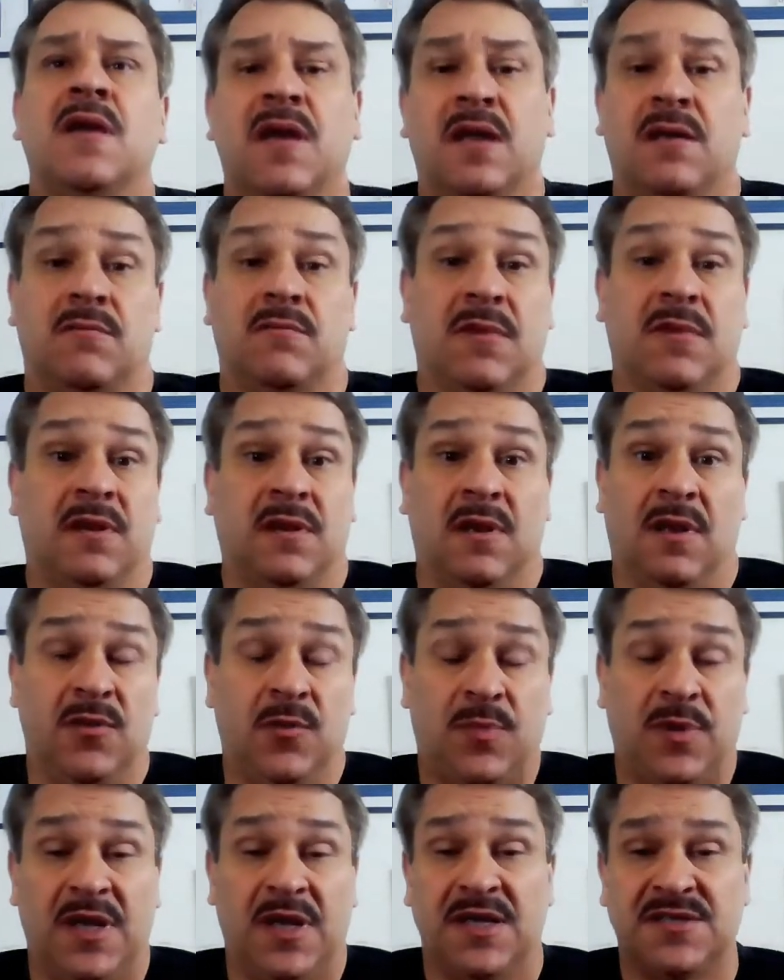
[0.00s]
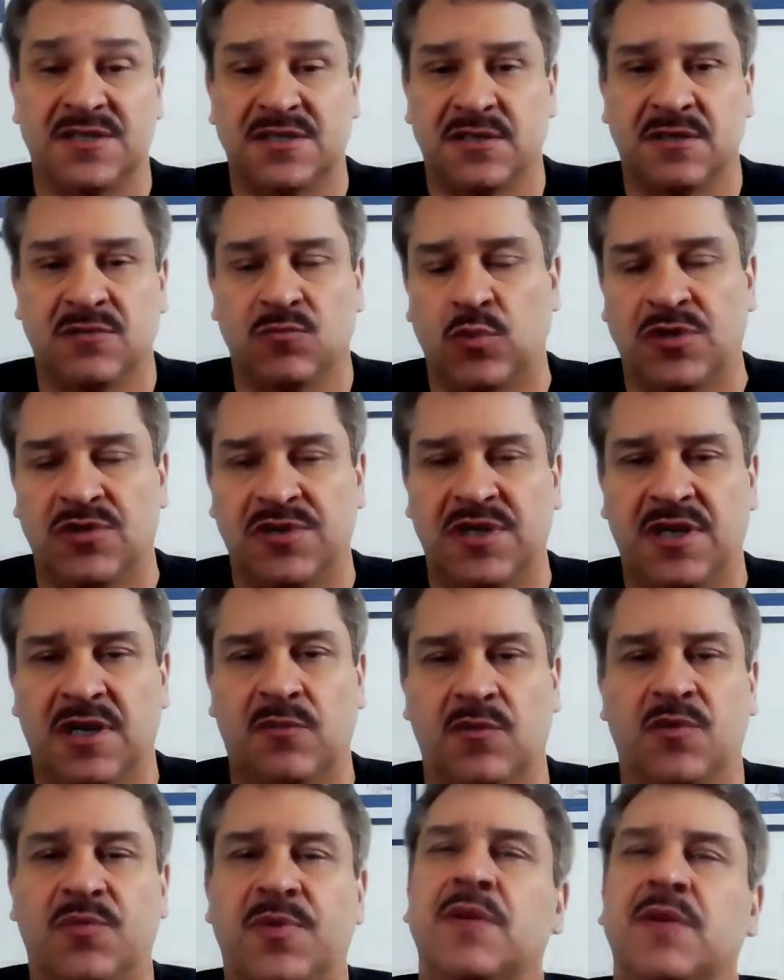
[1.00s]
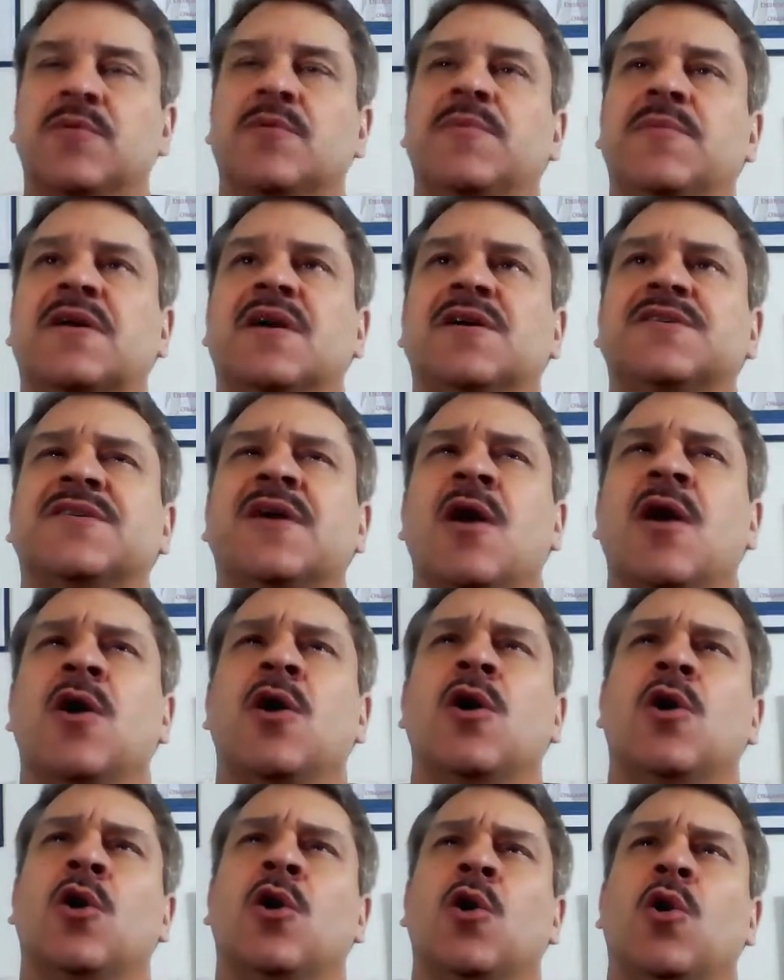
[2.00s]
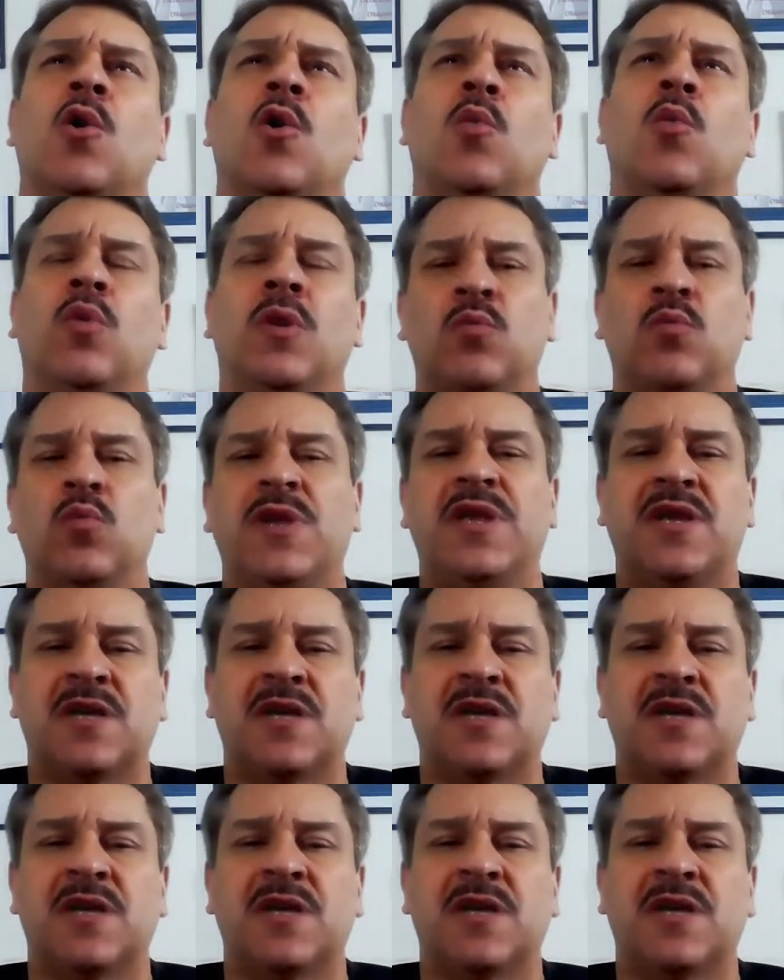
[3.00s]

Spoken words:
and other places than when you're dealing with people, because when we